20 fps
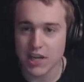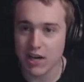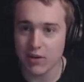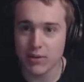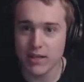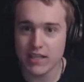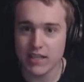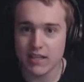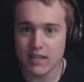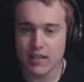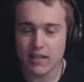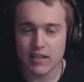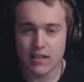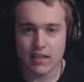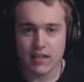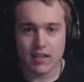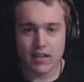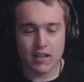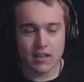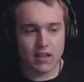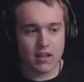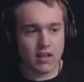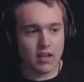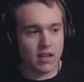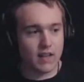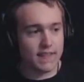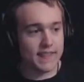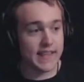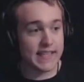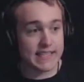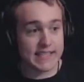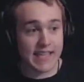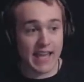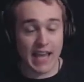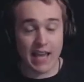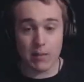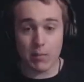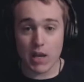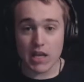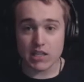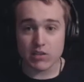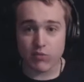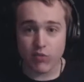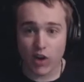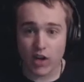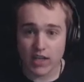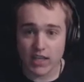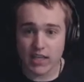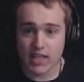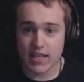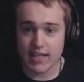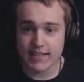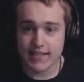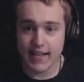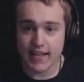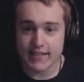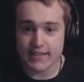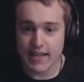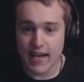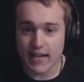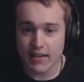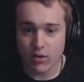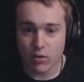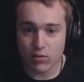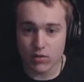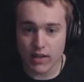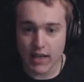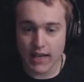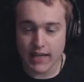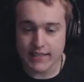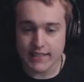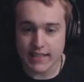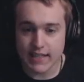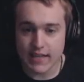we? This game is fucking intense. I don't, like I said, I